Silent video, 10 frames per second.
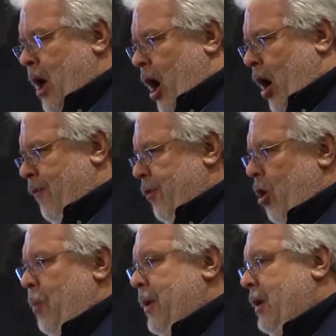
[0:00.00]
offer
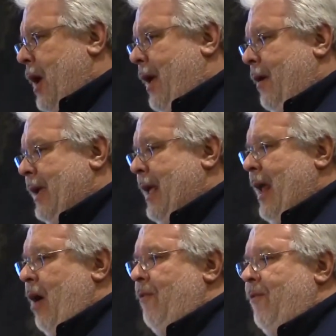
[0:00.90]
open
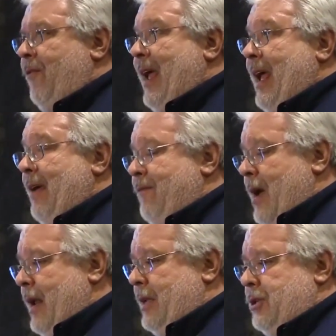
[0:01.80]
account
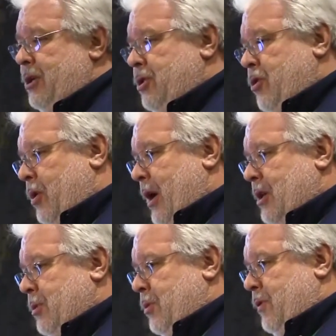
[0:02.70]
financing to your
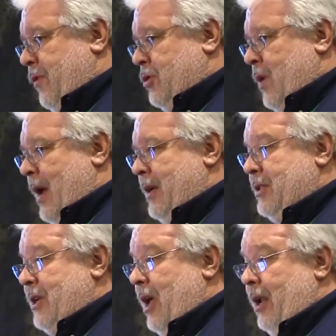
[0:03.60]
customers, if you're trying to
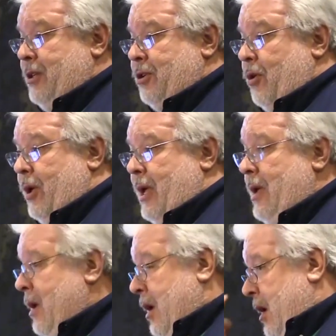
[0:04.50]
sell in
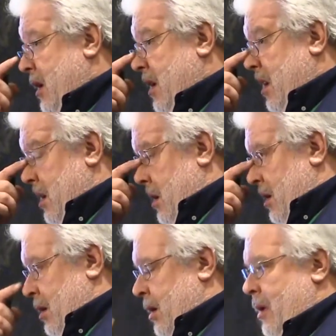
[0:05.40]
Turkey,
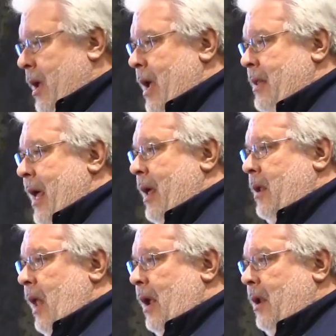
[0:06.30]
and
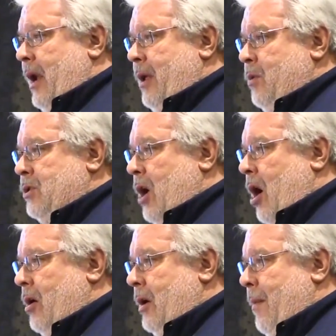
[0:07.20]
that, like Laney was
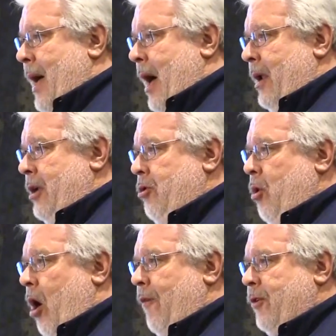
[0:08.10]
talking about, and you need
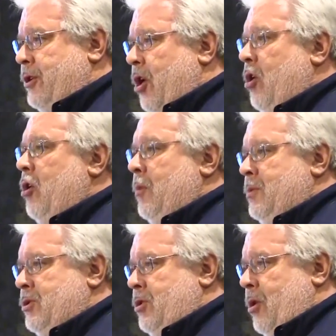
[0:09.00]
to offer
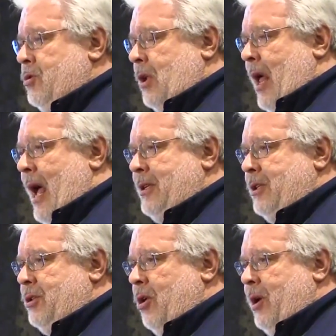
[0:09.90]
terms to those clients
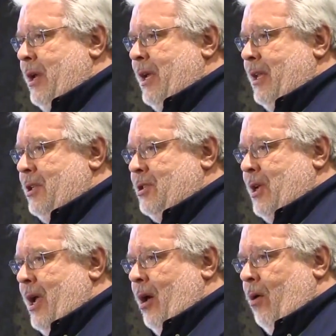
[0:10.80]
in Turkey to get the
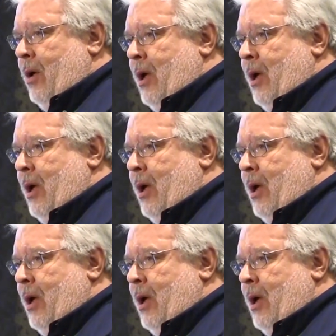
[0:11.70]
sale,